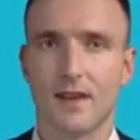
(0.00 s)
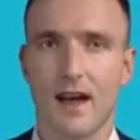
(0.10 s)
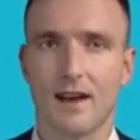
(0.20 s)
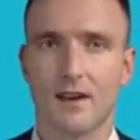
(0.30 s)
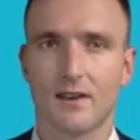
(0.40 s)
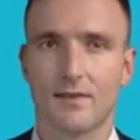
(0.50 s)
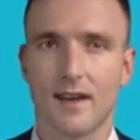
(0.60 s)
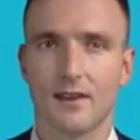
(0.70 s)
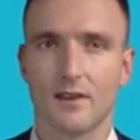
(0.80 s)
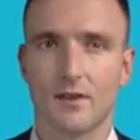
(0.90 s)

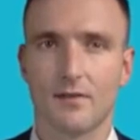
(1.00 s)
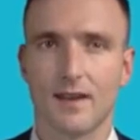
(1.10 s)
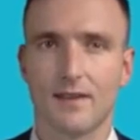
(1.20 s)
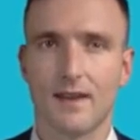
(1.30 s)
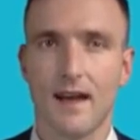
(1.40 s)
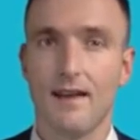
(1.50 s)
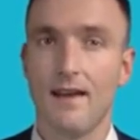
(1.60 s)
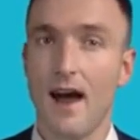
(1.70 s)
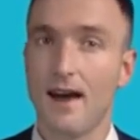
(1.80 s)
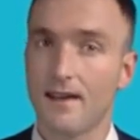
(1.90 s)
Interest-based grouping divides
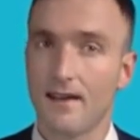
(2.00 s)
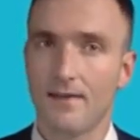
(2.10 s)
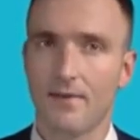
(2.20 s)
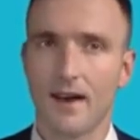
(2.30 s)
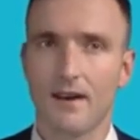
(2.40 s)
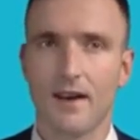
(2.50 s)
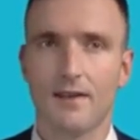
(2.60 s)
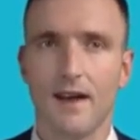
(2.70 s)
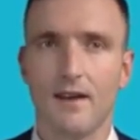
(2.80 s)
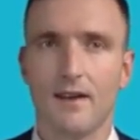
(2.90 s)
classes by shared
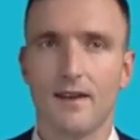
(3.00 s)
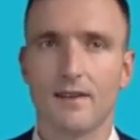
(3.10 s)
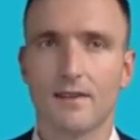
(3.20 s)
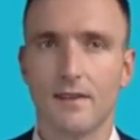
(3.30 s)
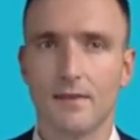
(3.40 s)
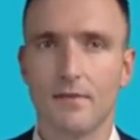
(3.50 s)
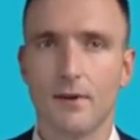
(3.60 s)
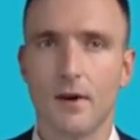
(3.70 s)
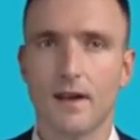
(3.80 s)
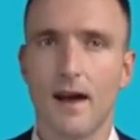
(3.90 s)
interests,
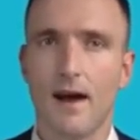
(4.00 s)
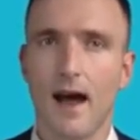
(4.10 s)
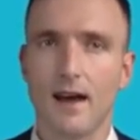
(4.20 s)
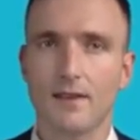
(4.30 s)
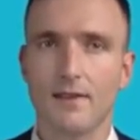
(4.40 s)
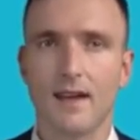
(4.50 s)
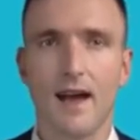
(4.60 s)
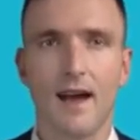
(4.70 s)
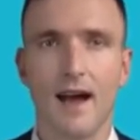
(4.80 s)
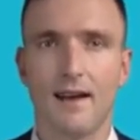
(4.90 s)
promoting engagement
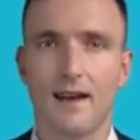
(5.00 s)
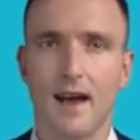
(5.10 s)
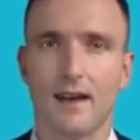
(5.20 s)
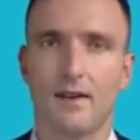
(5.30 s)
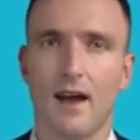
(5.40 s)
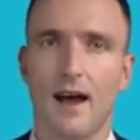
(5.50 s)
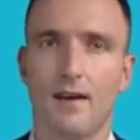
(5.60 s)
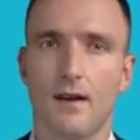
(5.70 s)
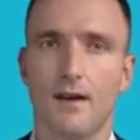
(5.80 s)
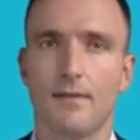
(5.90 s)
and idea
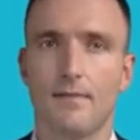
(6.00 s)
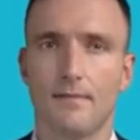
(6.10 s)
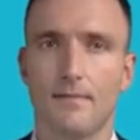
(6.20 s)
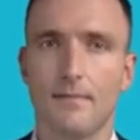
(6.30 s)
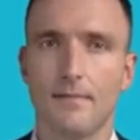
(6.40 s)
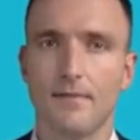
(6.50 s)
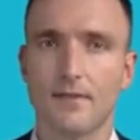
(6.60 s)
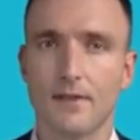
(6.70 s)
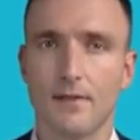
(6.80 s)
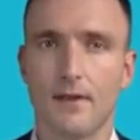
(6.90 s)
exchange.
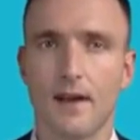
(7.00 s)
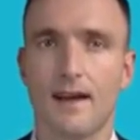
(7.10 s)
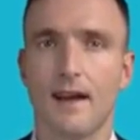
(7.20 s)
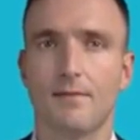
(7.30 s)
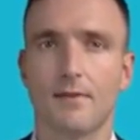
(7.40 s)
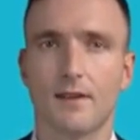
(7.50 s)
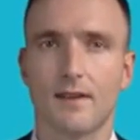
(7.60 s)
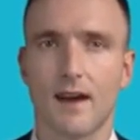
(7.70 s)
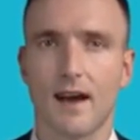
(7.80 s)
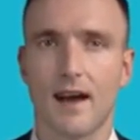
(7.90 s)
For example,
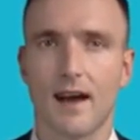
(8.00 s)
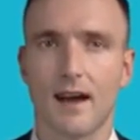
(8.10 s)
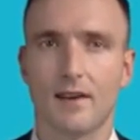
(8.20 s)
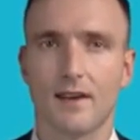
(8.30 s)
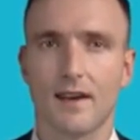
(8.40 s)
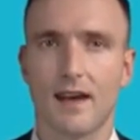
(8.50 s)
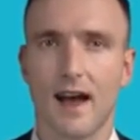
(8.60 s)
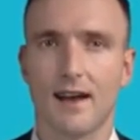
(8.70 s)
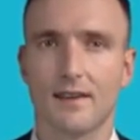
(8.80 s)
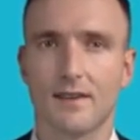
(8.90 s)
in a history
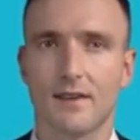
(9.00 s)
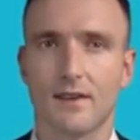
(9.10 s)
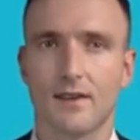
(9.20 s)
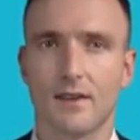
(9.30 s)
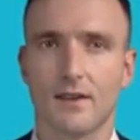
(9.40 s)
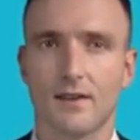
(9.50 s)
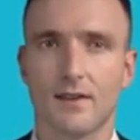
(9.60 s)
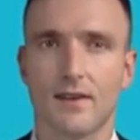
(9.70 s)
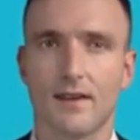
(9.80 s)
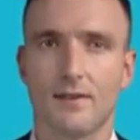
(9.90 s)
class, students
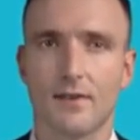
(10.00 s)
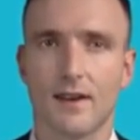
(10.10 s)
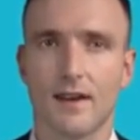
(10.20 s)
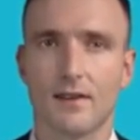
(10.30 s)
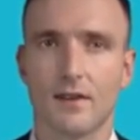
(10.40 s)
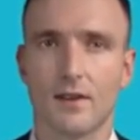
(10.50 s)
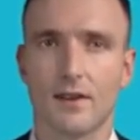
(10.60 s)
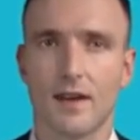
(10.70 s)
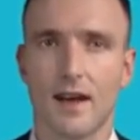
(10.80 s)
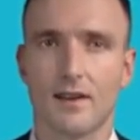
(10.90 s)
with similar
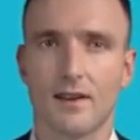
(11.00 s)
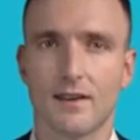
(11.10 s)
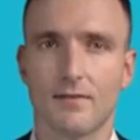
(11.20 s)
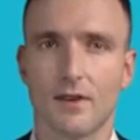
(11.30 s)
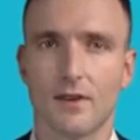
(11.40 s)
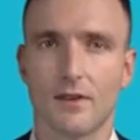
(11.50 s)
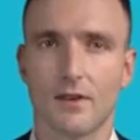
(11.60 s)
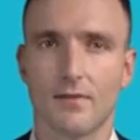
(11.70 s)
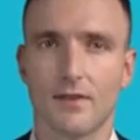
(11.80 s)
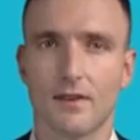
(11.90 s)
historical interests form
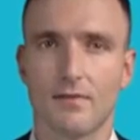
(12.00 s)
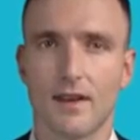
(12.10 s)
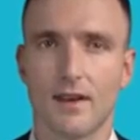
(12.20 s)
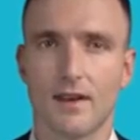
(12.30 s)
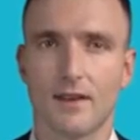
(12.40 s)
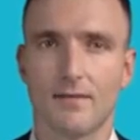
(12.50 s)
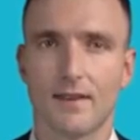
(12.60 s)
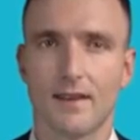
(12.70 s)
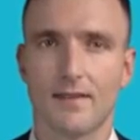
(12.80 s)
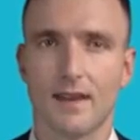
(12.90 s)
groups to research
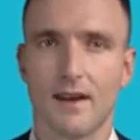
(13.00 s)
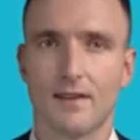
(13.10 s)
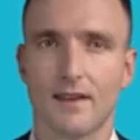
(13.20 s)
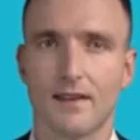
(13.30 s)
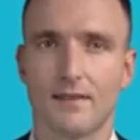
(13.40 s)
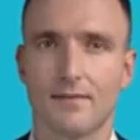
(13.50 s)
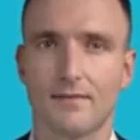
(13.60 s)
specific eras.